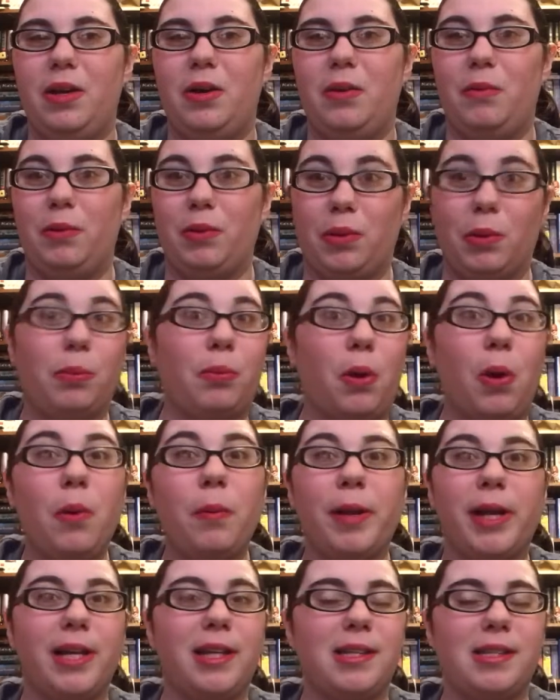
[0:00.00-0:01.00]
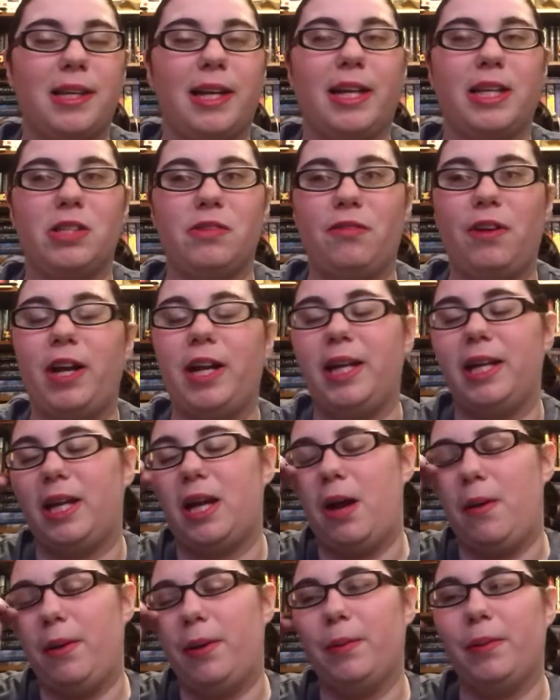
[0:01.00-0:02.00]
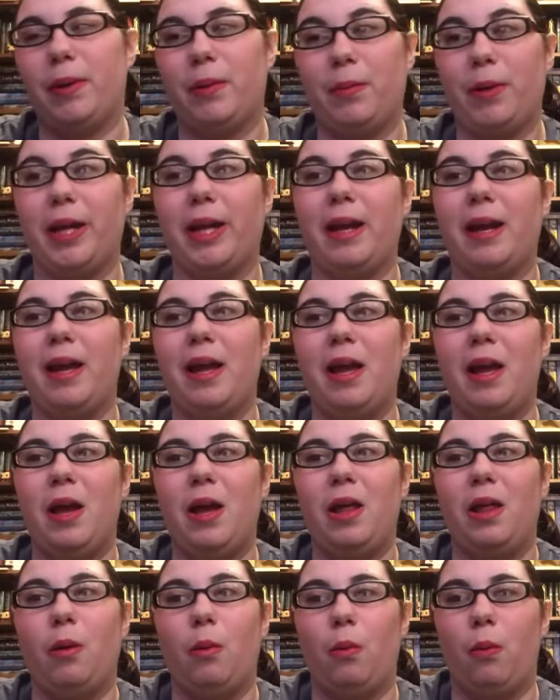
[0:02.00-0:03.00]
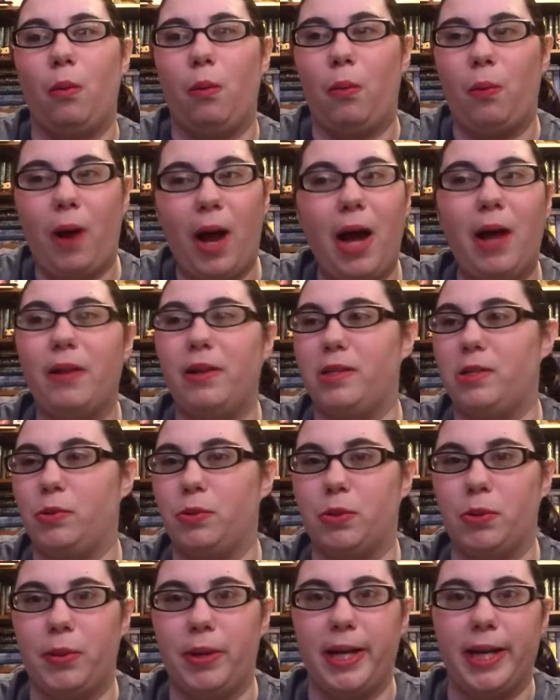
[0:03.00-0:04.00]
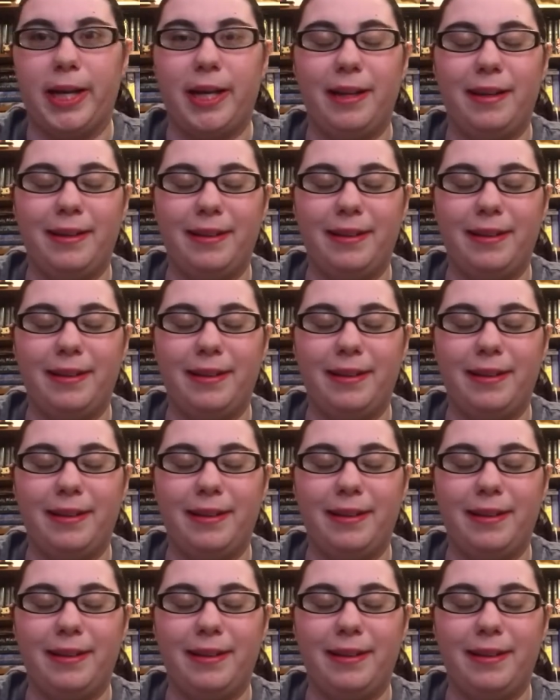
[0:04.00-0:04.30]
with the romance, like, it's finally coming, but I'm like, wow, this was quick.